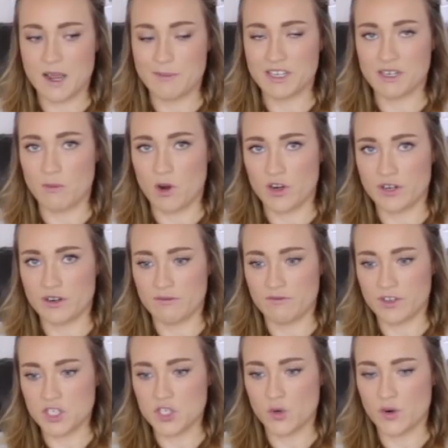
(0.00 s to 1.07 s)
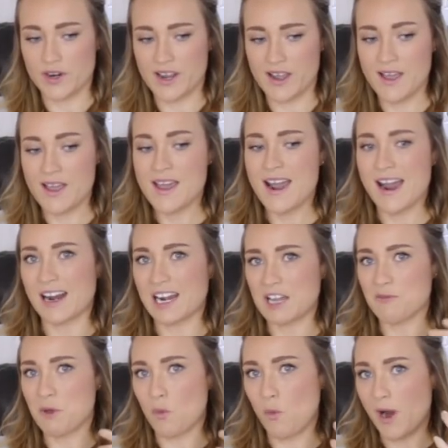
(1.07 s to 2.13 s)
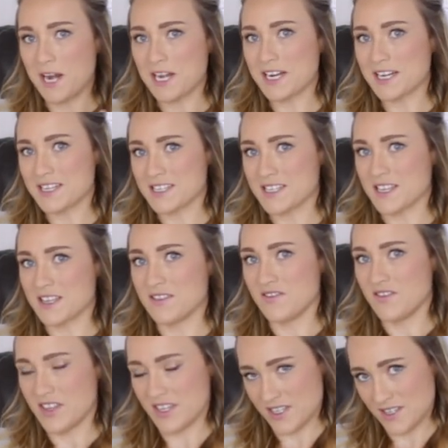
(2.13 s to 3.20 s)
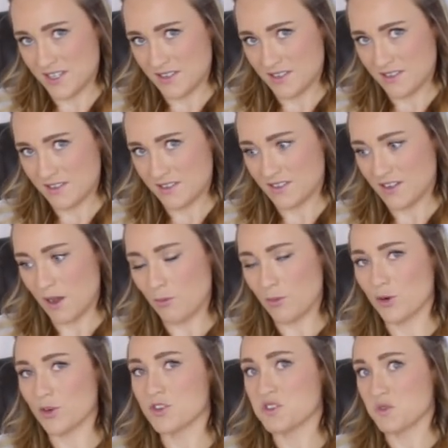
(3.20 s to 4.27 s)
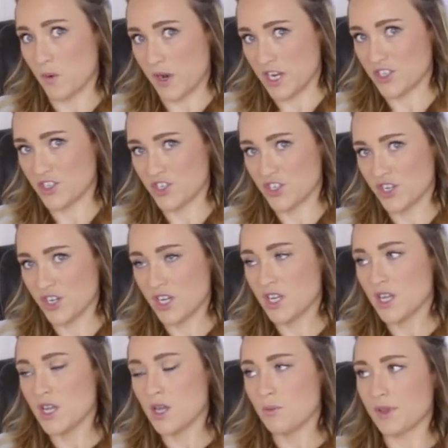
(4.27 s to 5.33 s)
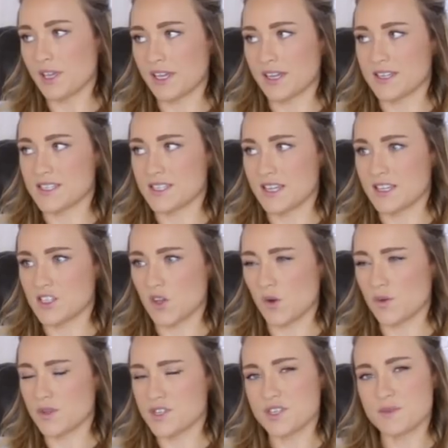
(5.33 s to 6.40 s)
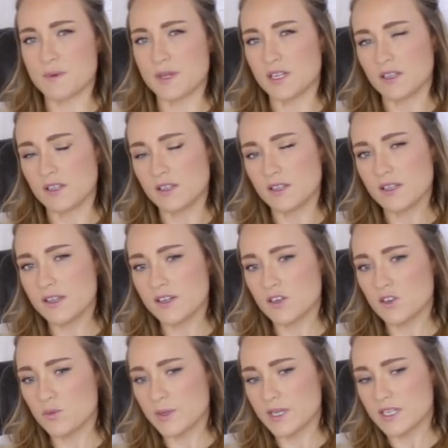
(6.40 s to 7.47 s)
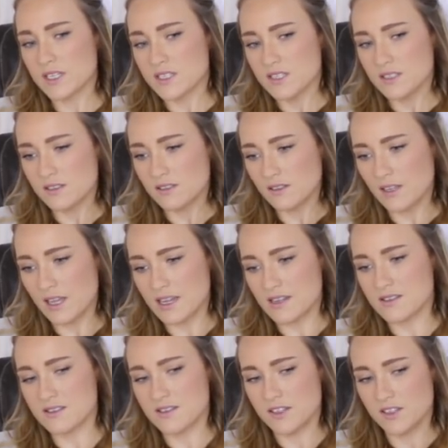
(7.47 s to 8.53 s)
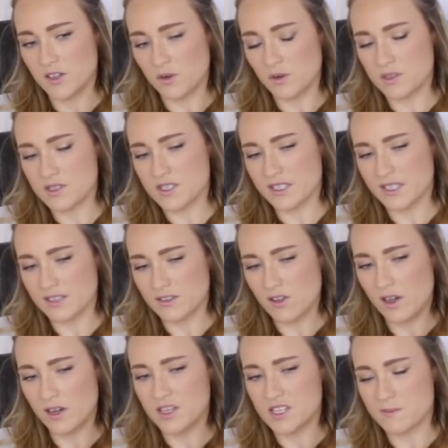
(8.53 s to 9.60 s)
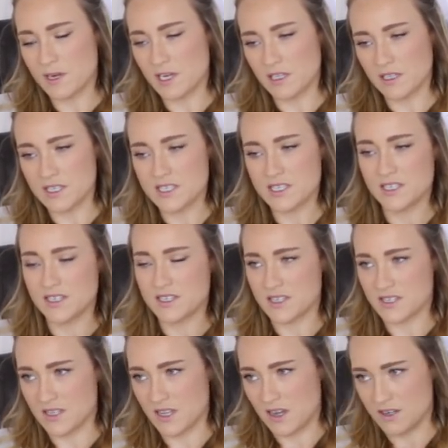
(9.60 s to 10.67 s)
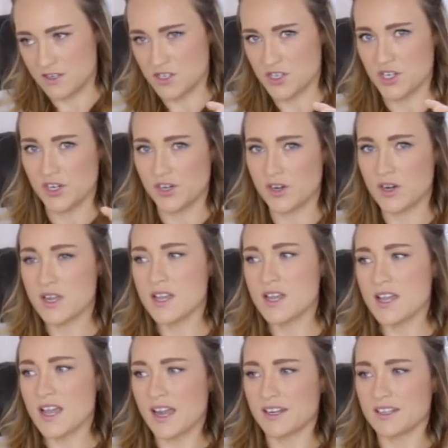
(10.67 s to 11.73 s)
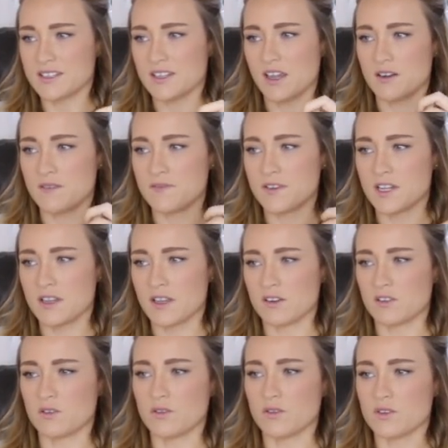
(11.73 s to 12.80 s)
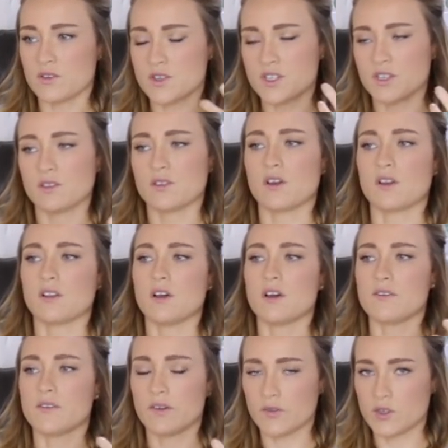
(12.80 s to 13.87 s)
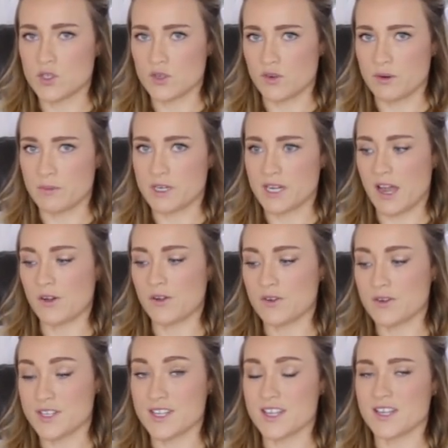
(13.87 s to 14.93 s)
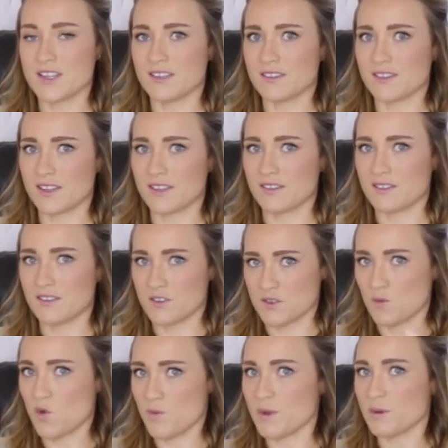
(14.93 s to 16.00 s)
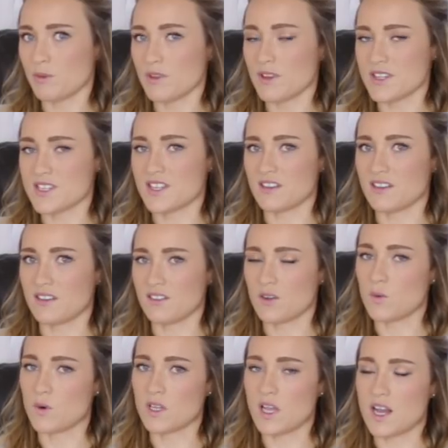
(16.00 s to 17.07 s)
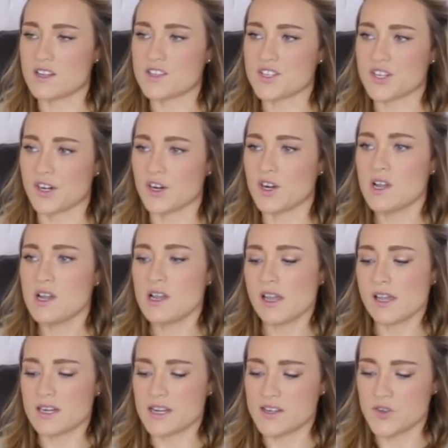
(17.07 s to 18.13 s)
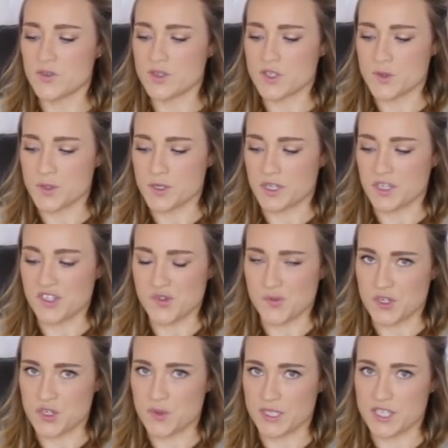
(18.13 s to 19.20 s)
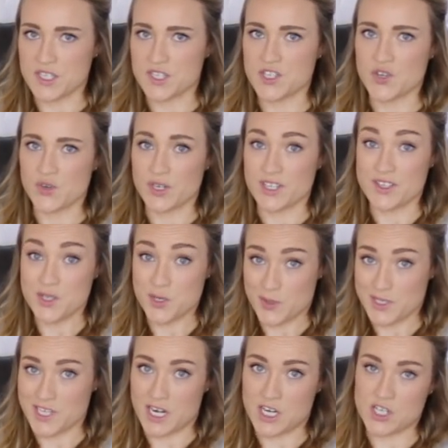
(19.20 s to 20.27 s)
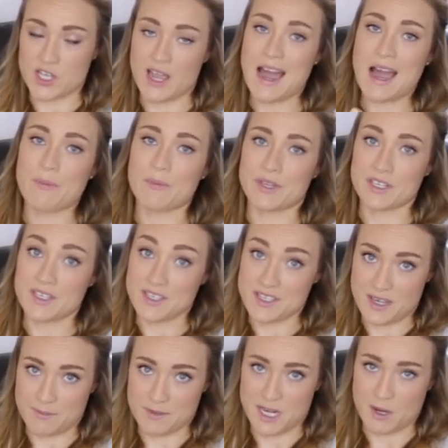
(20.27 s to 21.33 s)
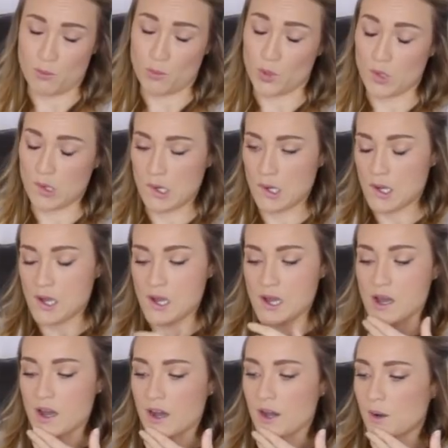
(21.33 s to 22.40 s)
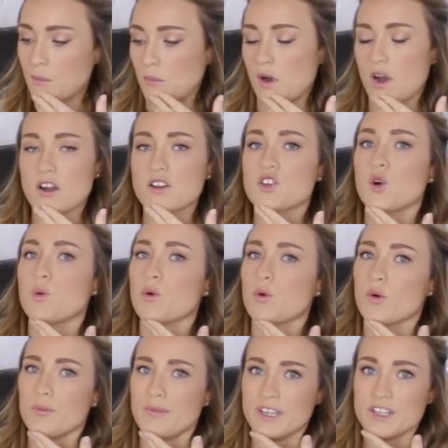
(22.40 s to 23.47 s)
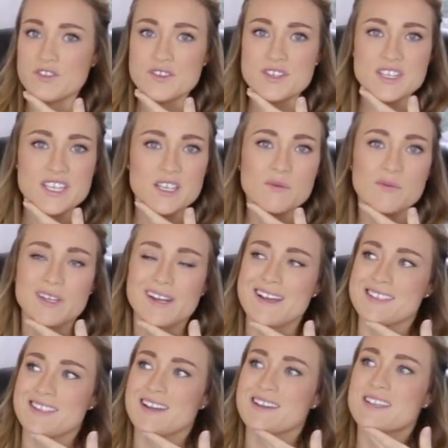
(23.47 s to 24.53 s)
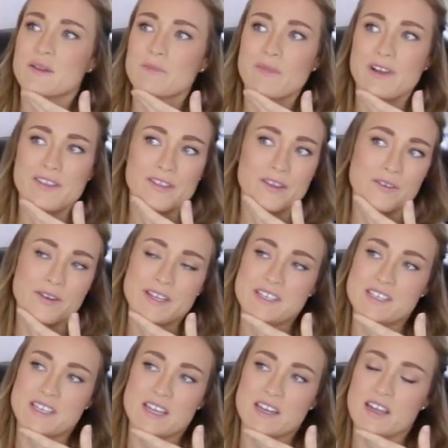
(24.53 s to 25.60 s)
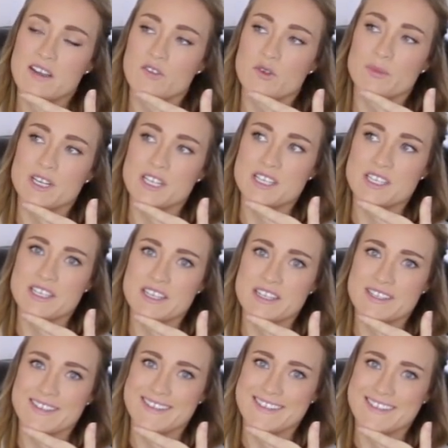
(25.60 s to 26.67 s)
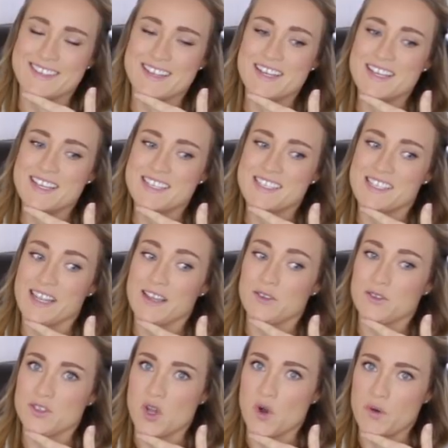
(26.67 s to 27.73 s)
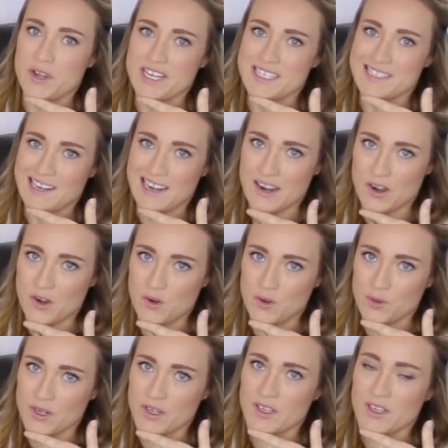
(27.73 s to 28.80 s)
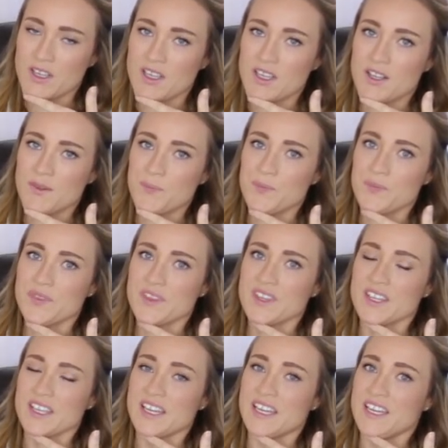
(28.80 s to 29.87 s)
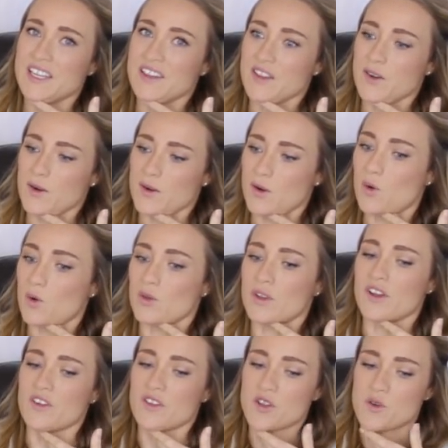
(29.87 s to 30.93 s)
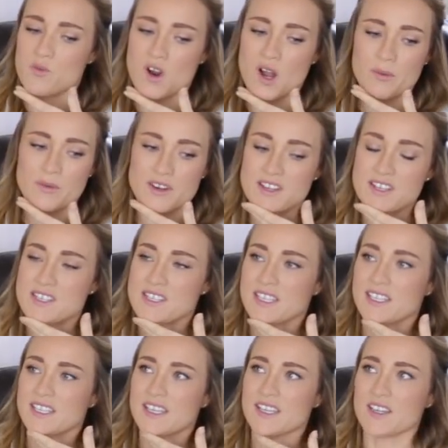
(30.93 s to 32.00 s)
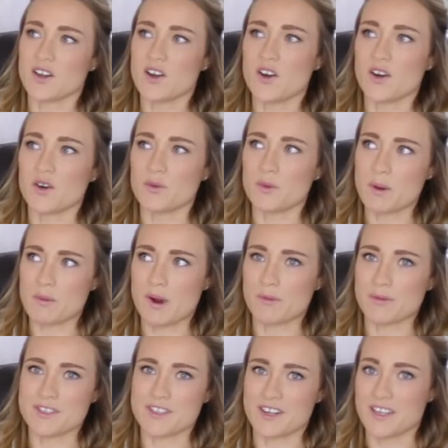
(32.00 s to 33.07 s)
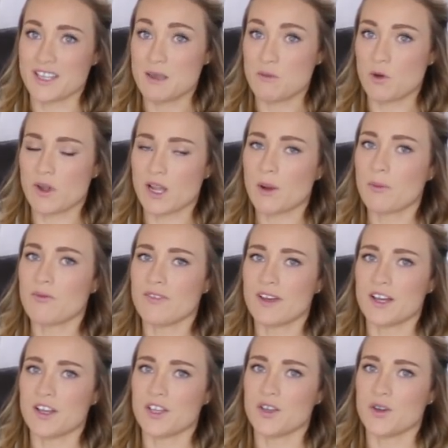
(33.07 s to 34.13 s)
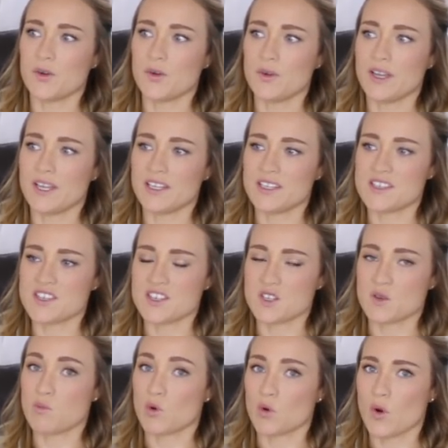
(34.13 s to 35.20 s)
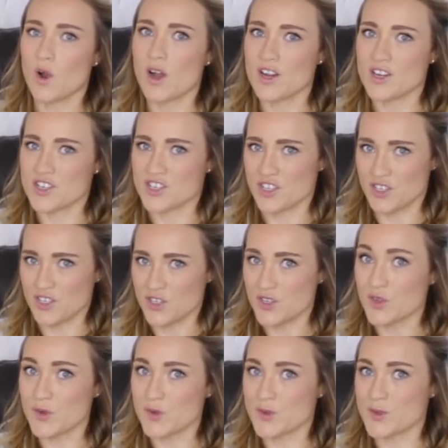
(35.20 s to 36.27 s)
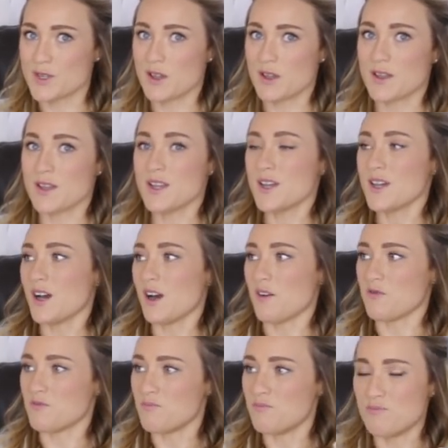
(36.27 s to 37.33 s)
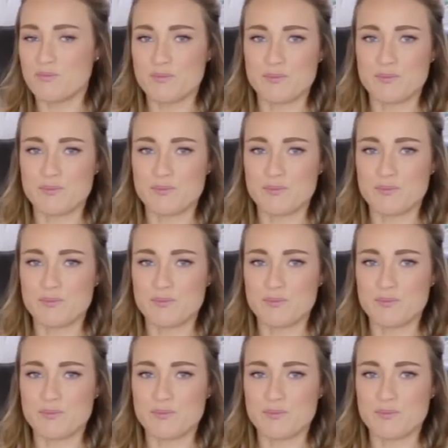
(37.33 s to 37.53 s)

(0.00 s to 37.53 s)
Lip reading: coming to market in Victoria, and I've been waiting to see this number switch, because it's always just been a little bit less, you know, it's like not as many listings as last year, and it's kind of feeding that, oh, there's still not a lot of inventory, but now you're seeing that there's more people listing than there were last year, and I knew this was going to switch really soon, and so it's actually happened in September. October will be interesting, but as I said, my theory is that everybody sees these sales going down, and they're holding on to their properties thinking, oh, my property's going to keep going up in value, and it's just a barrage in the news of